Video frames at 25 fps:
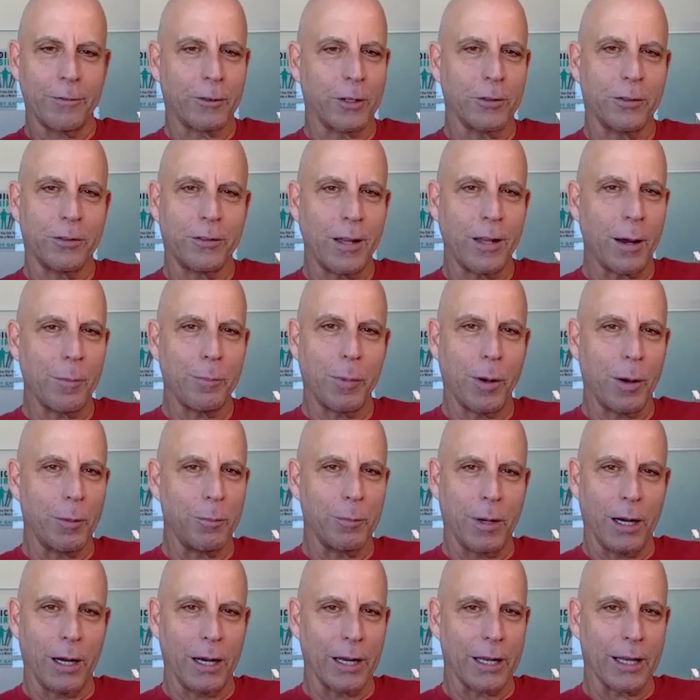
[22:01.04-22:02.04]
to step
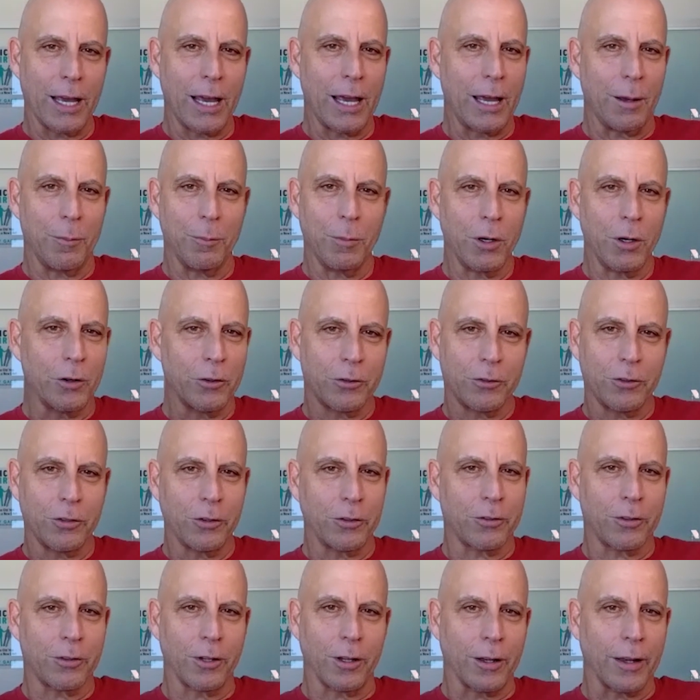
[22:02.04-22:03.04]
up my game. There's
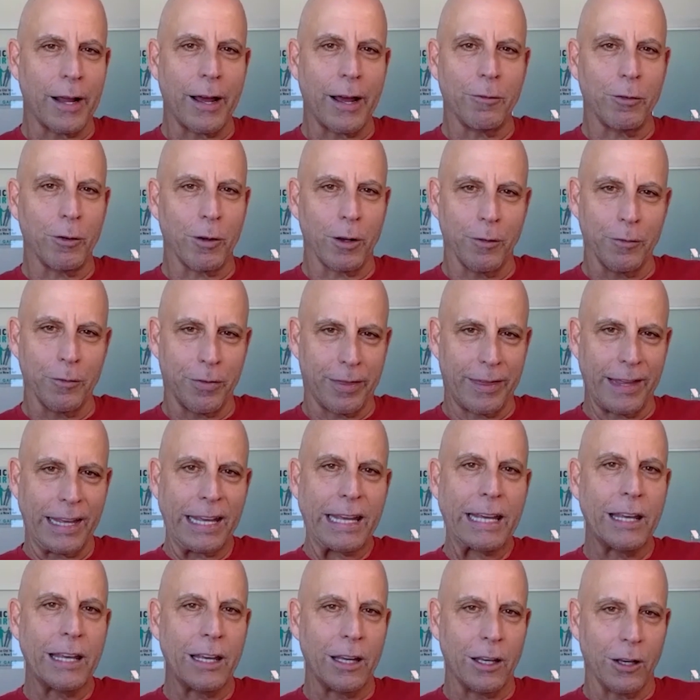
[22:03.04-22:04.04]
just a level of
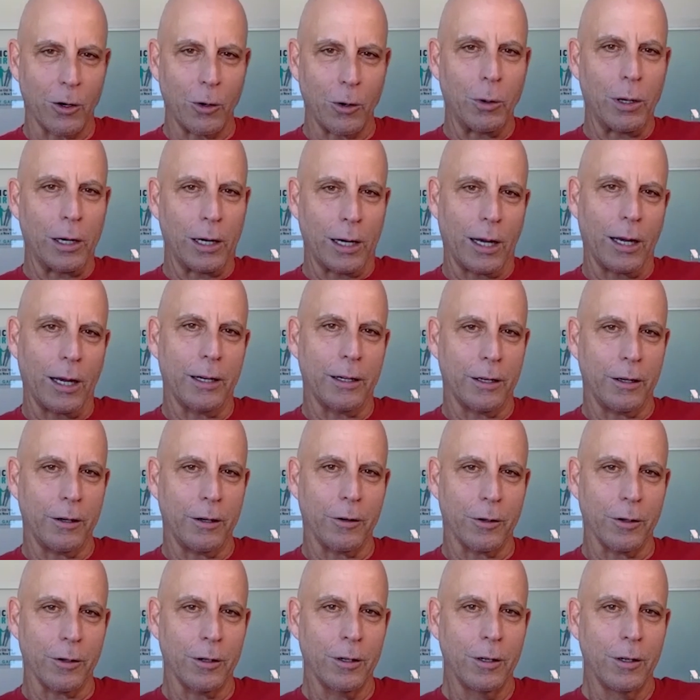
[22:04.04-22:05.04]
thinking going on
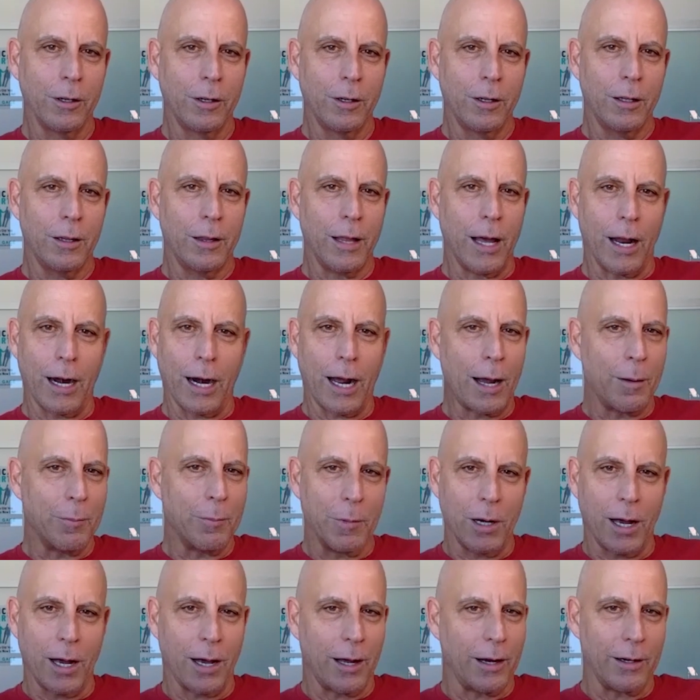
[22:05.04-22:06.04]
here that
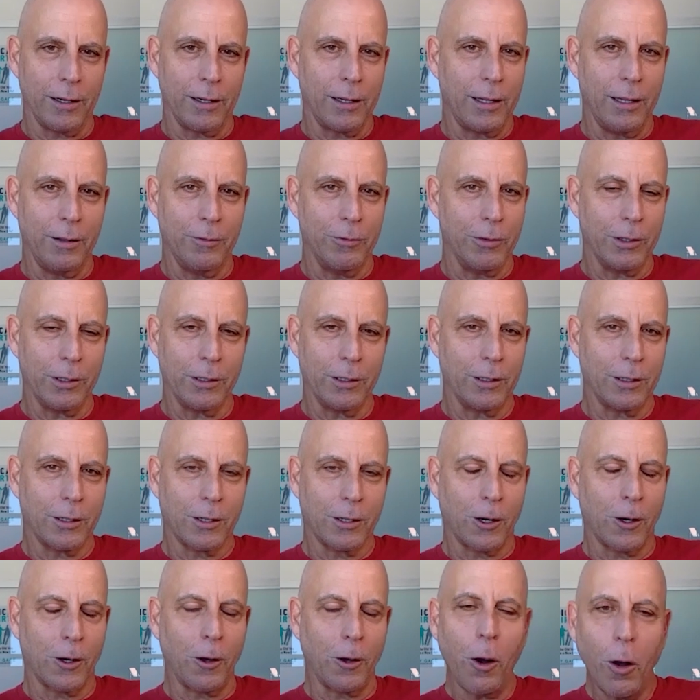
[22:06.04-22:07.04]
I'm not even
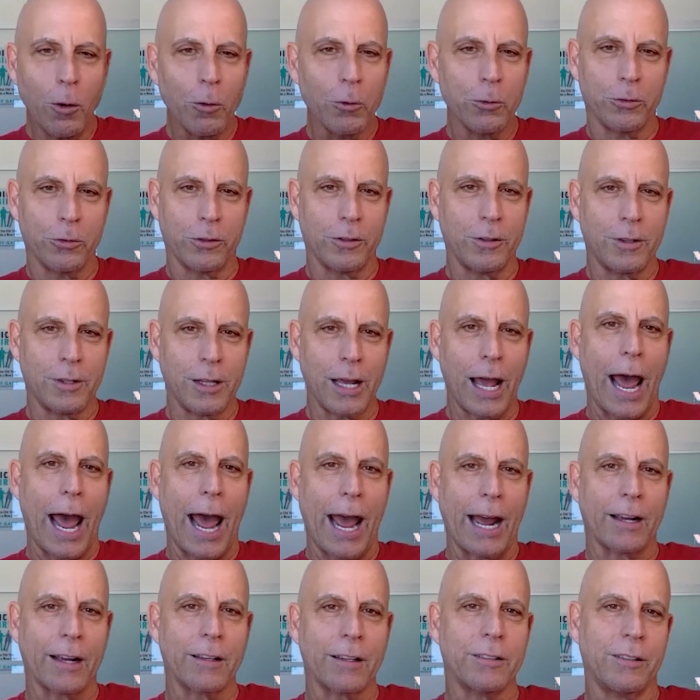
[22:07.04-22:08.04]
close to
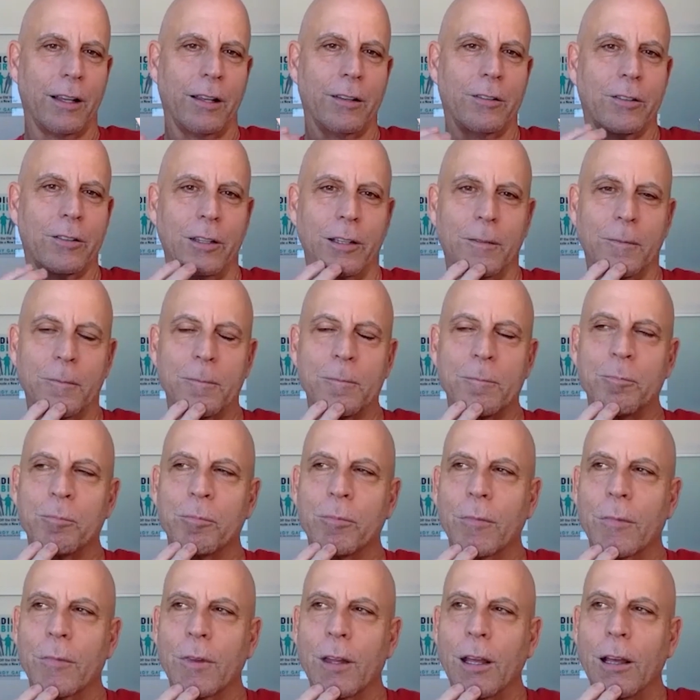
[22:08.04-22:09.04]
accessing.
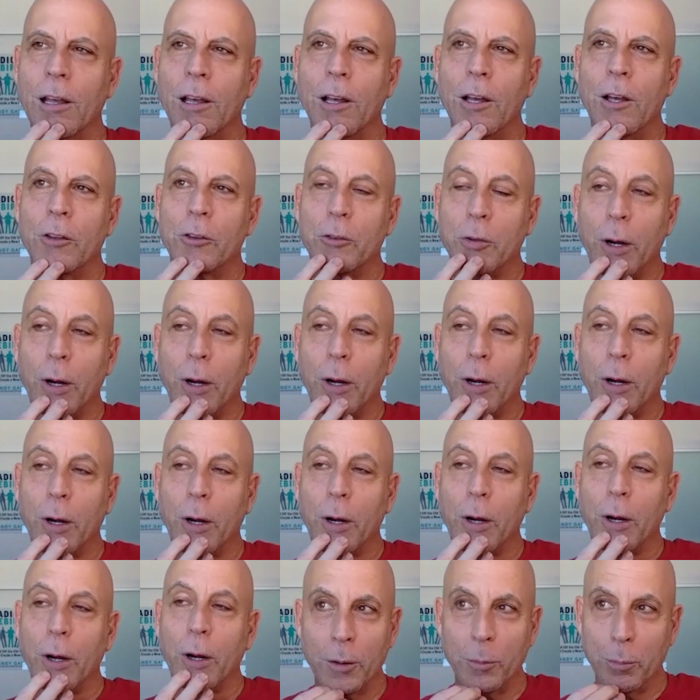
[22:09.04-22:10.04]
So I
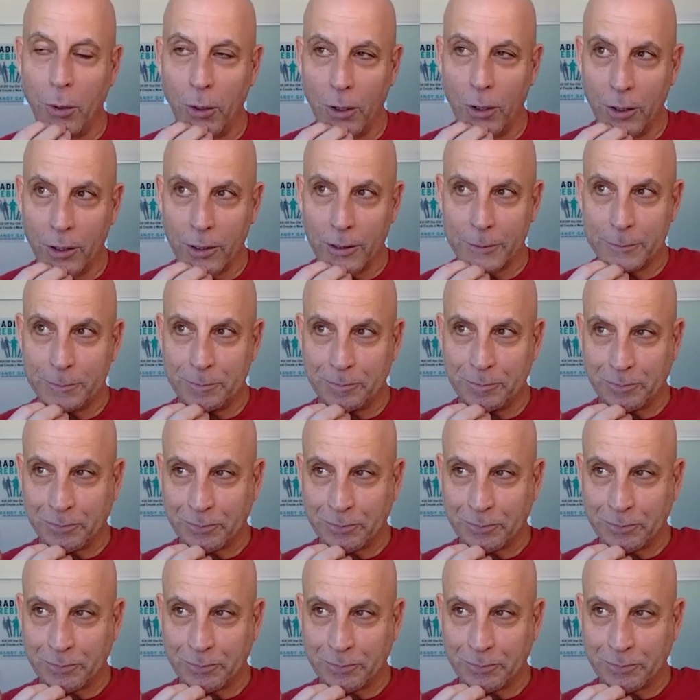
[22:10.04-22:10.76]
wrote the book.